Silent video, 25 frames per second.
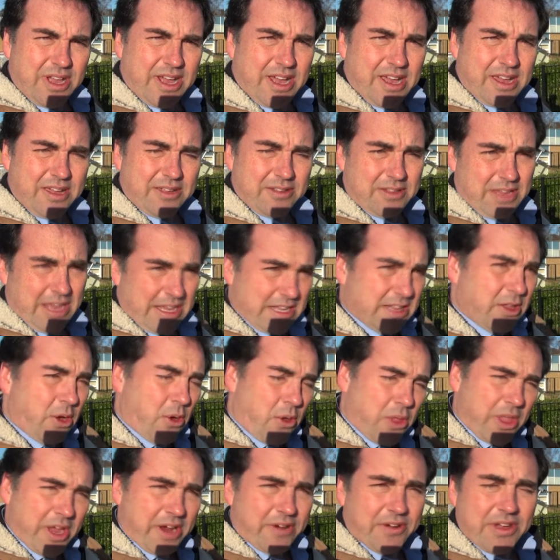Yeah, the
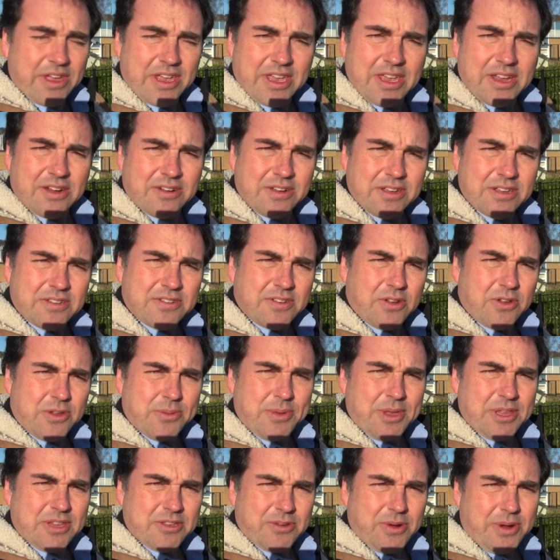whole area here is going
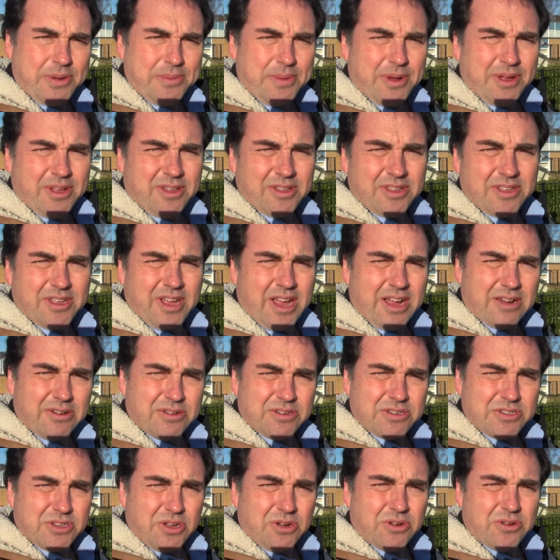to be in the
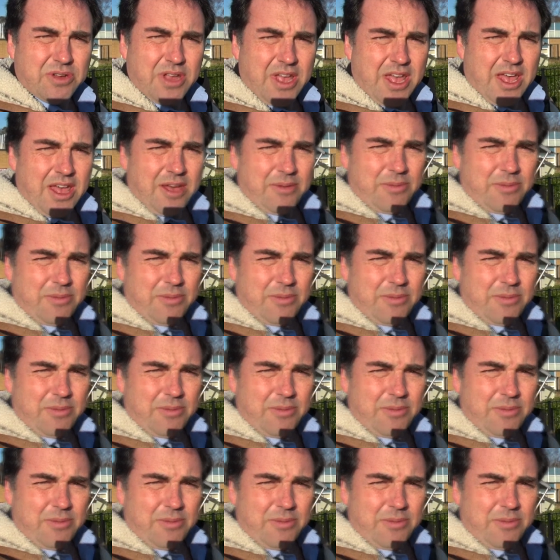20-mile-an-hour zone,